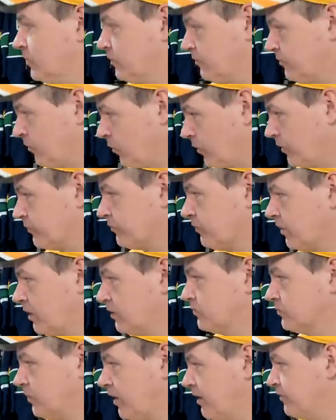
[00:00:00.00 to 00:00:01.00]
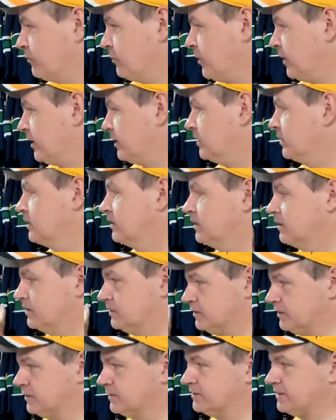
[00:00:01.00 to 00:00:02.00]
a fourth round draft pick
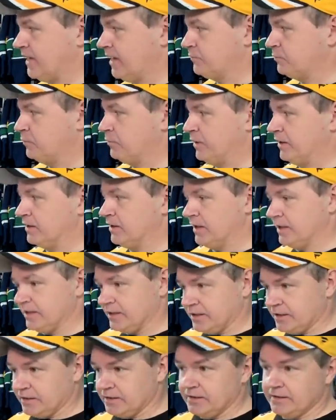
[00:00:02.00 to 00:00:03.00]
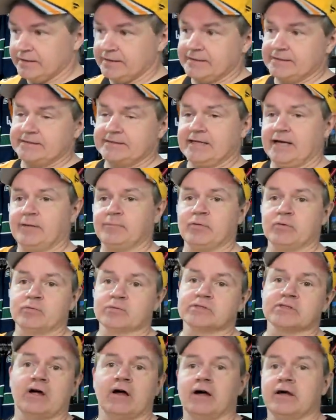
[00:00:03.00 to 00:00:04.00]
to the Tampa Bay Lightning. Tampa
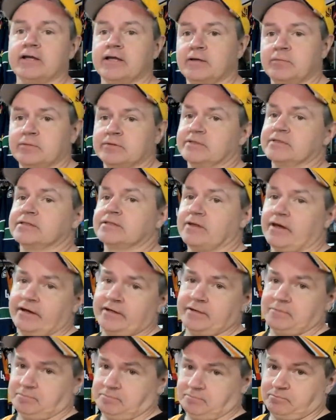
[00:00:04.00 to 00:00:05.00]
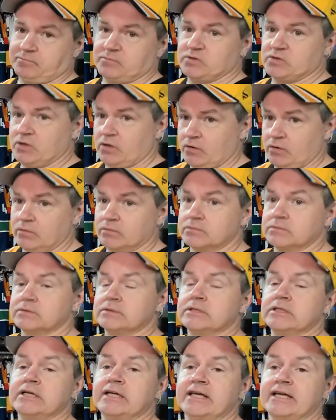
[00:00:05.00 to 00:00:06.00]
was unable to sign him. So
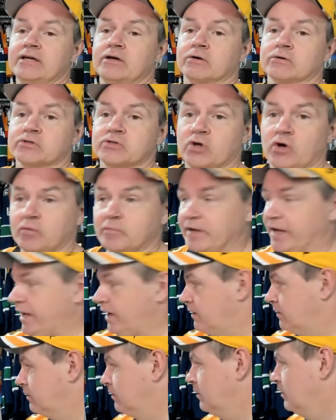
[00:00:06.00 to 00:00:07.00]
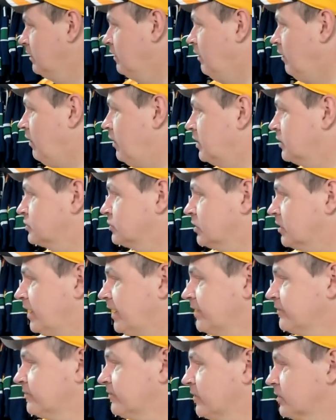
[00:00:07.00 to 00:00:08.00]
he goes home again. On
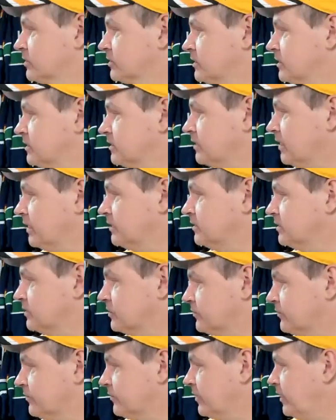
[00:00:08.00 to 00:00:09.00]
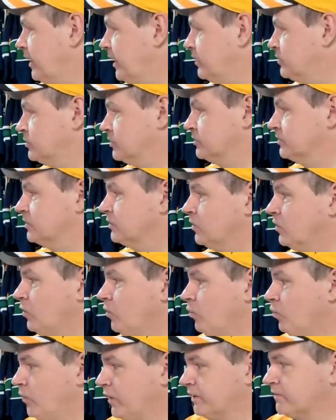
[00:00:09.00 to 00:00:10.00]
July 1st, he signs as a free agent
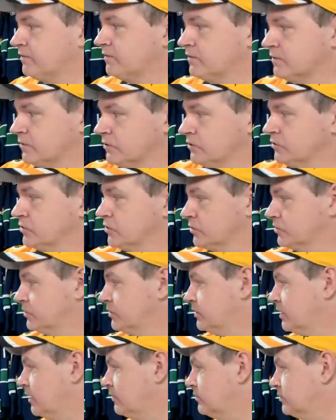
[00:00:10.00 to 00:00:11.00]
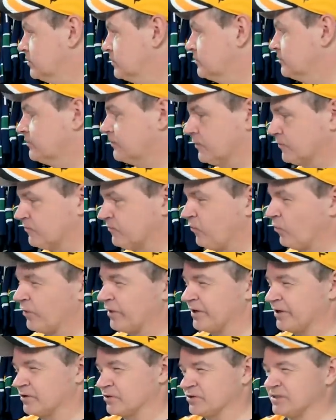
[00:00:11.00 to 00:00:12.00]
with the New Jersey Devils for four
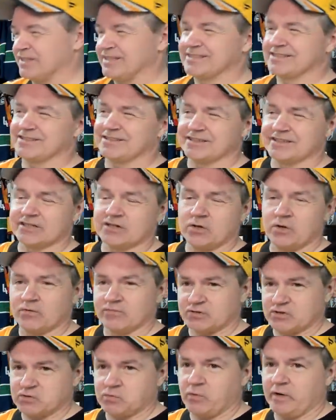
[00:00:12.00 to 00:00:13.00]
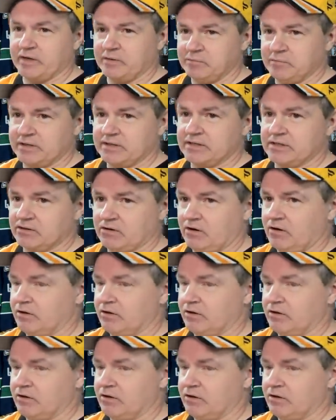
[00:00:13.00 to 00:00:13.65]
years. It's a little over $20 million.